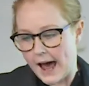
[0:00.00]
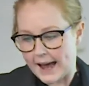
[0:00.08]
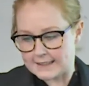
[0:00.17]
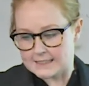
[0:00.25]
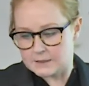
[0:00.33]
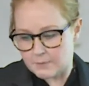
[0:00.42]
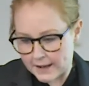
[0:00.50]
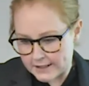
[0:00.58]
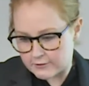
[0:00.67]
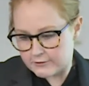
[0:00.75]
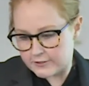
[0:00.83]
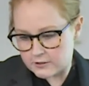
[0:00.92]
Our
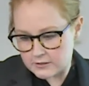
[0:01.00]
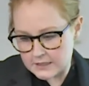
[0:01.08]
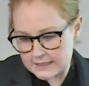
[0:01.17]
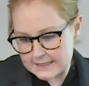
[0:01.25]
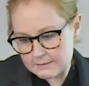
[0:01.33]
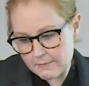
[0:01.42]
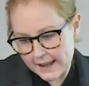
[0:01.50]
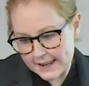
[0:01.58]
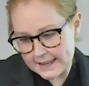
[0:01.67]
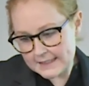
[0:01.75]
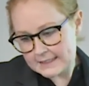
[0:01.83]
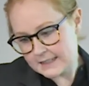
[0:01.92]
spinal fluid is
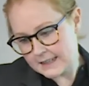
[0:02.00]
made